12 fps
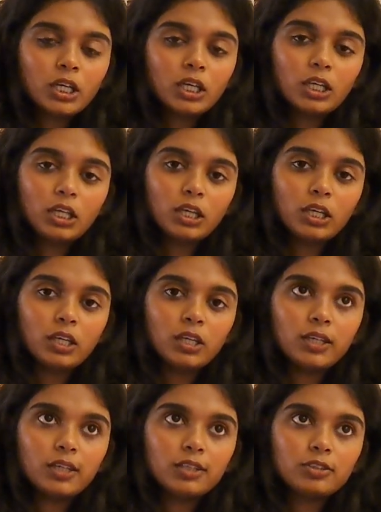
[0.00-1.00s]

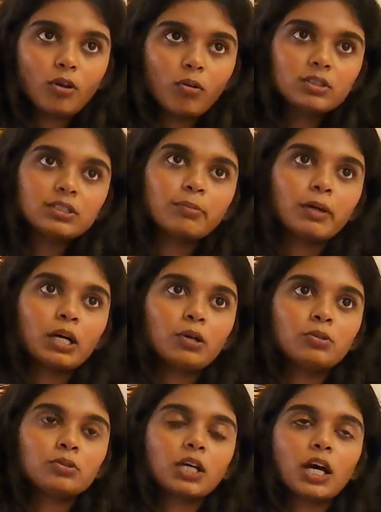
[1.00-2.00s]
he talks
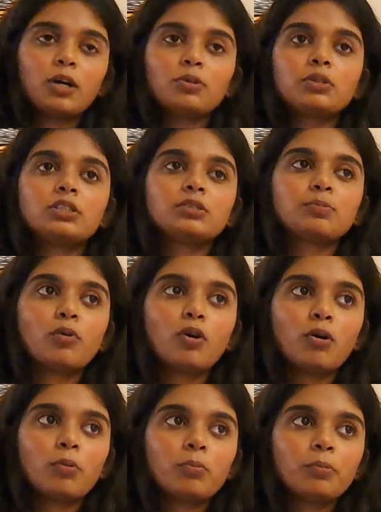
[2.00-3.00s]
about how his
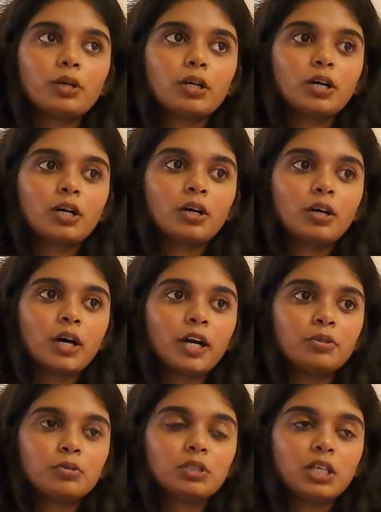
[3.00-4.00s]
mom
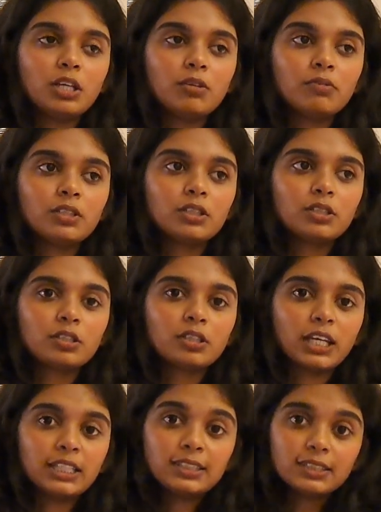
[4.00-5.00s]
had to deal with her
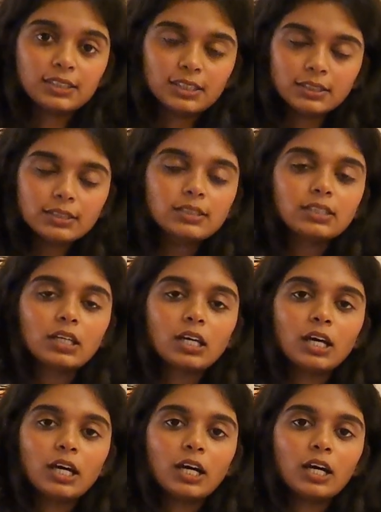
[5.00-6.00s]
existence,
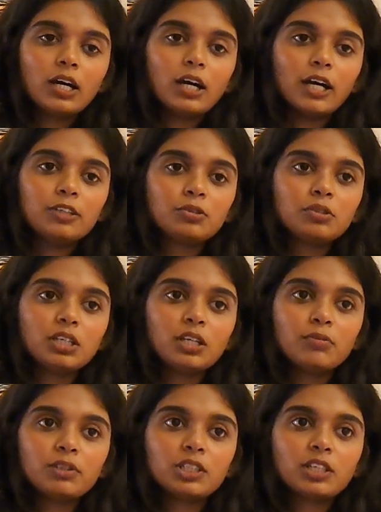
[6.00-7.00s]
had to
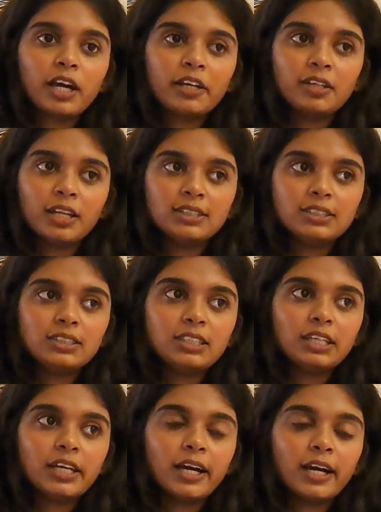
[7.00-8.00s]
deal with her
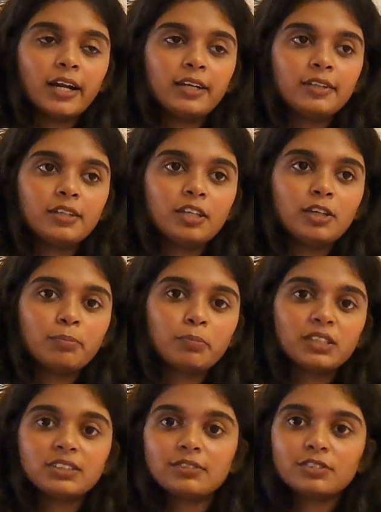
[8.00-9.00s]
identity and the
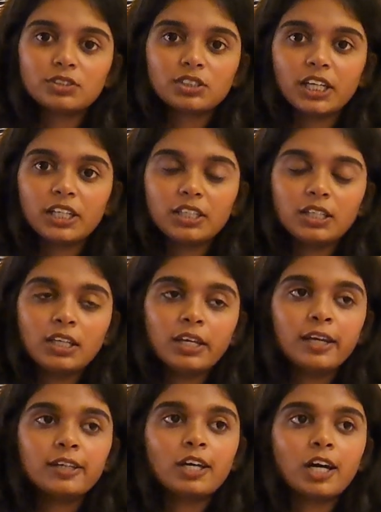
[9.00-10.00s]
oppressive society,
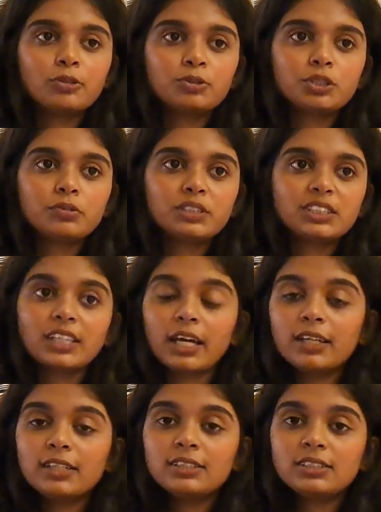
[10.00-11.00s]
and how she was
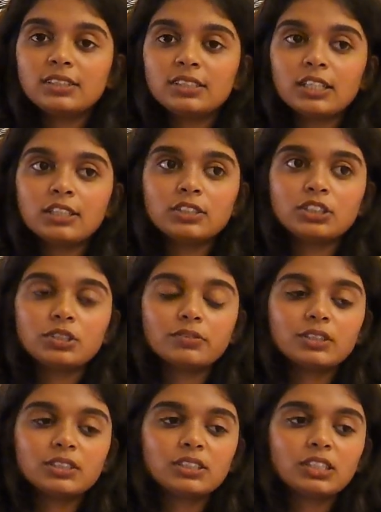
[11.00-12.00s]
silenced and she
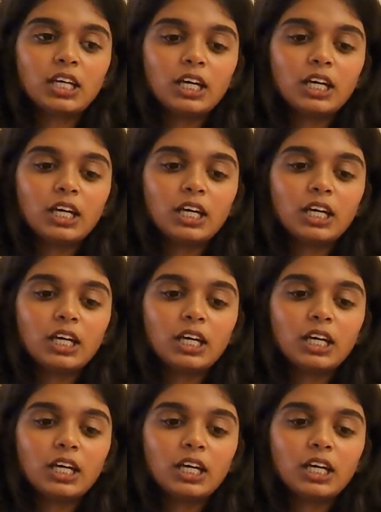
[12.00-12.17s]
was